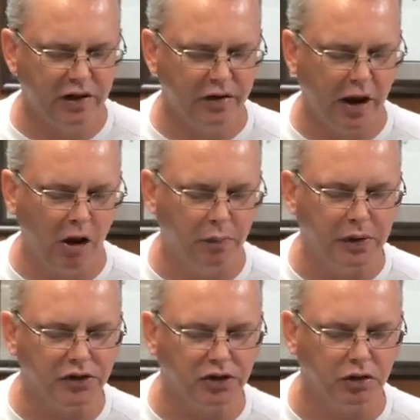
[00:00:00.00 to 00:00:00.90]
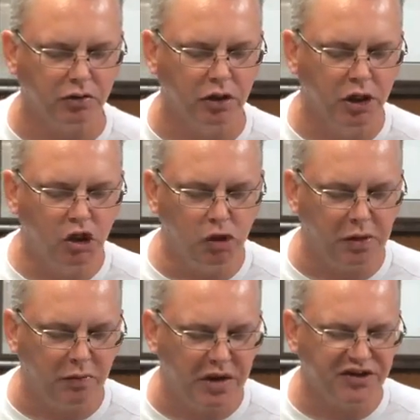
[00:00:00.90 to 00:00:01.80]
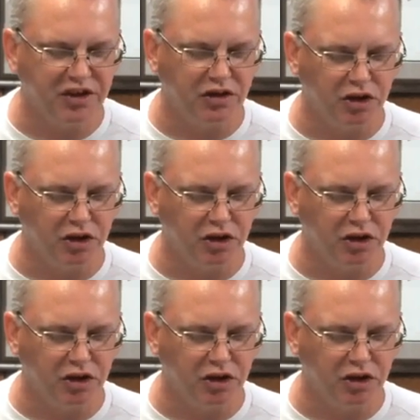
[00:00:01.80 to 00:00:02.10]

Father, help us to, to be busy